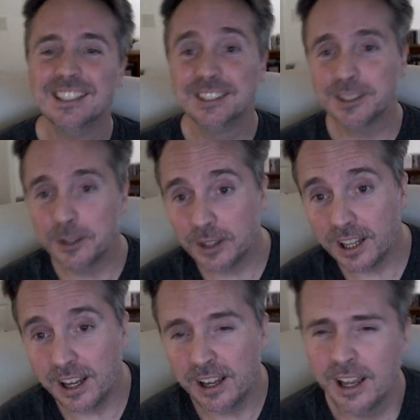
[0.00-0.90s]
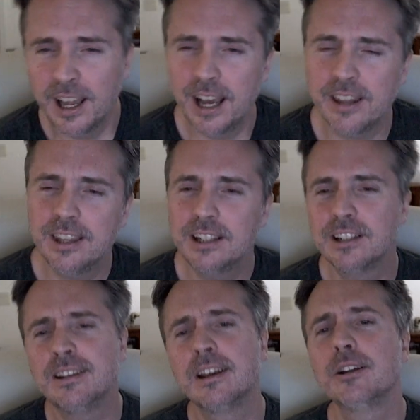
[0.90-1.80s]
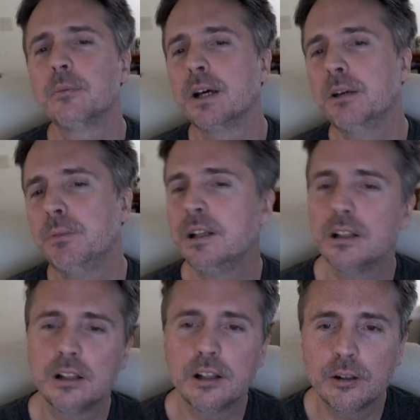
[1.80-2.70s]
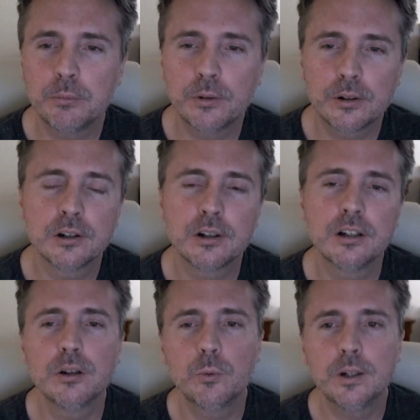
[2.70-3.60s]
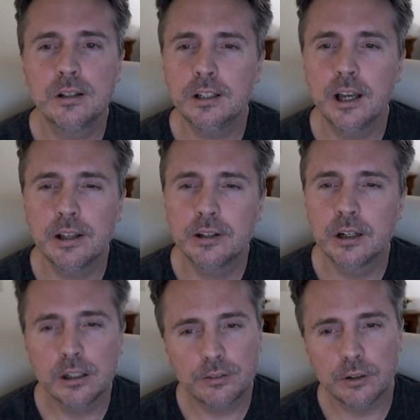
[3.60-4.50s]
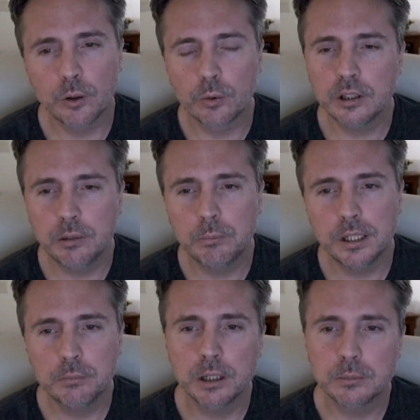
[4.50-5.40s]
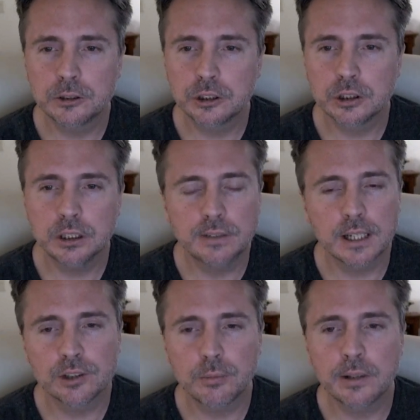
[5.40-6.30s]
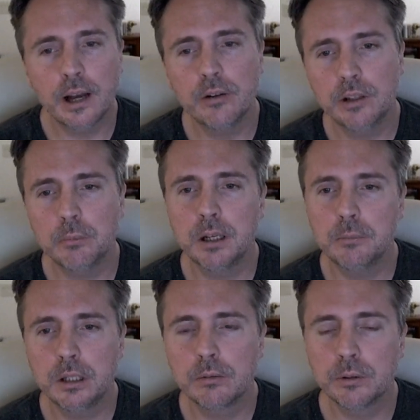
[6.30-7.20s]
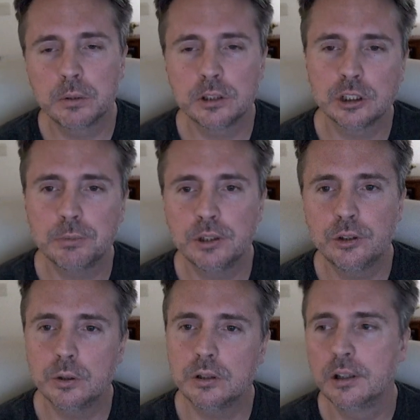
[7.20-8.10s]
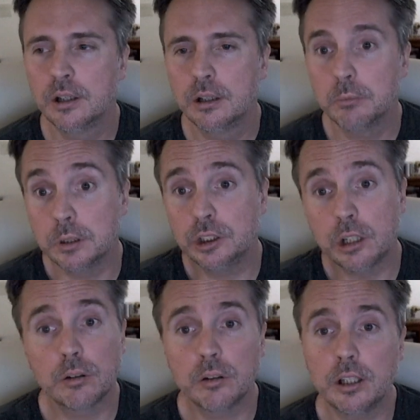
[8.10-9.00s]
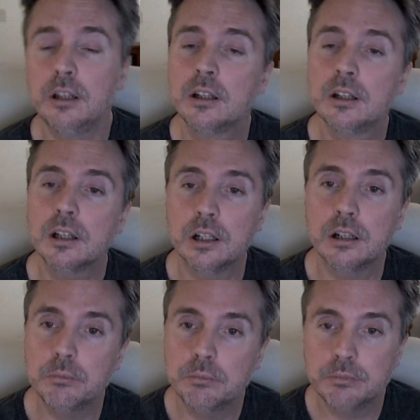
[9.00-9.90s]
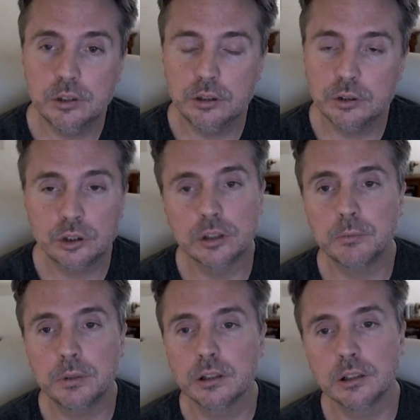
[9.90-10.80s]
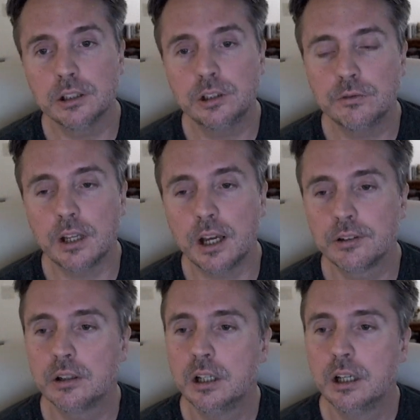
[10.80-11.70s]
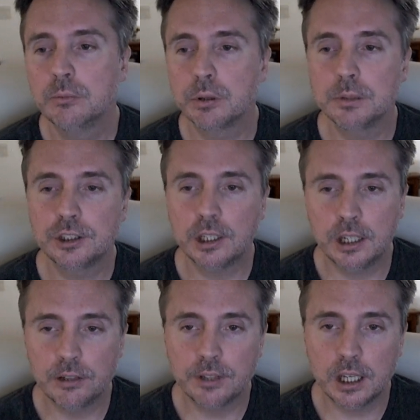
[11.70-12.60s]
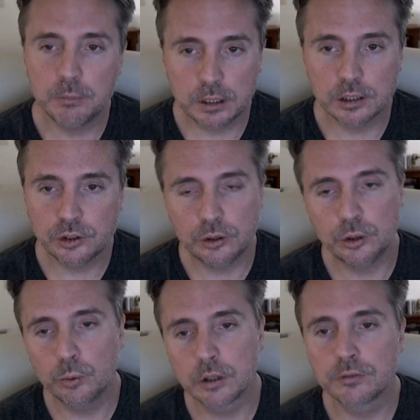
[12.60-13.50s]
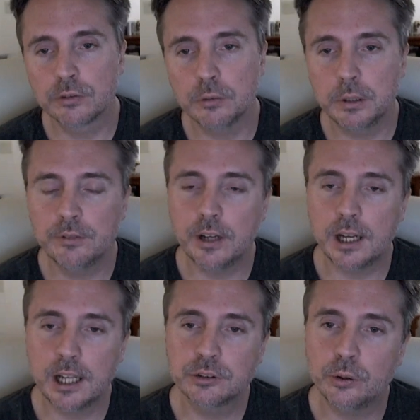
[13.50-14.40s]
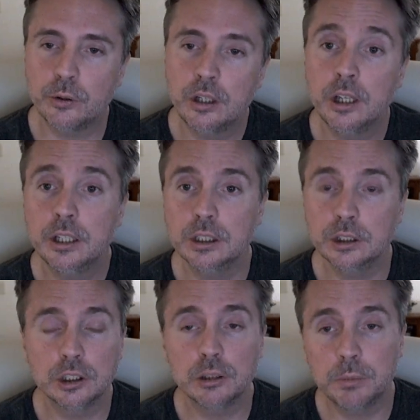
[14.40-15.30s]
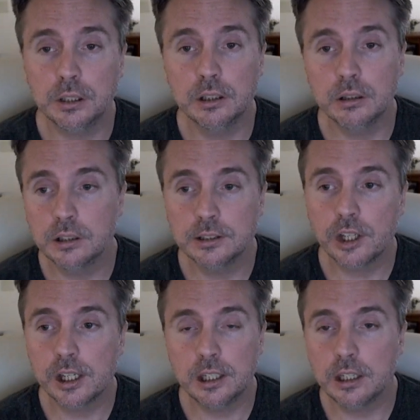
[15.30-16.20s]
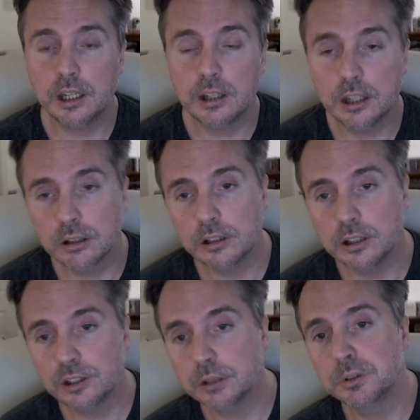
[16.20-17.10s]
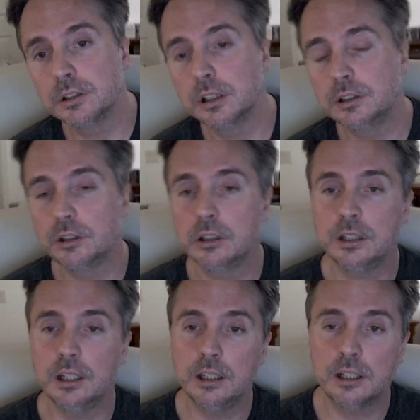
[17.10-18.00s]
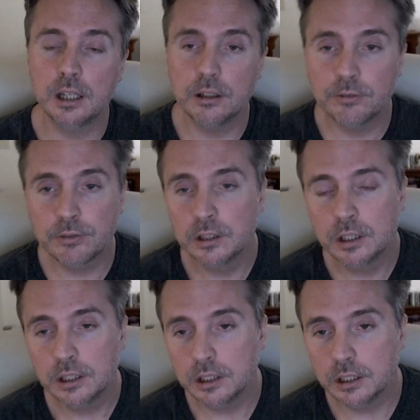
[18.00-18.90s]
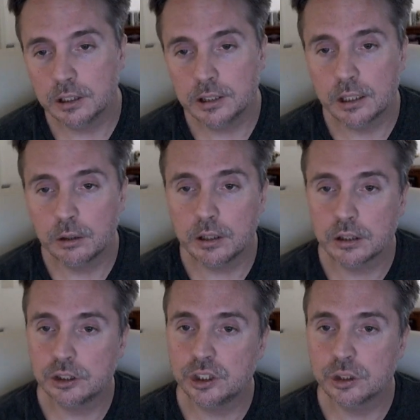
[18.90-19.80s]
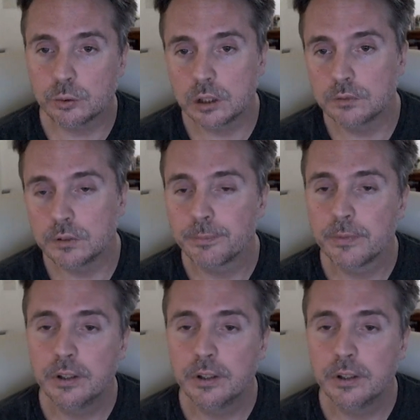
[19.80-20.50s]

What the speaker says: So I think Nintendo might be a little more wiggly on there. If you're a really big publisher, you've got some clout, you might be able to push them into it, but generally you shouldn't be unless you've got permission ahead of time, because you do work for a big fat asshole. You shouldn't be designing anything under the assumption that you're going to get any kind of Dynarec or JIT or whatever.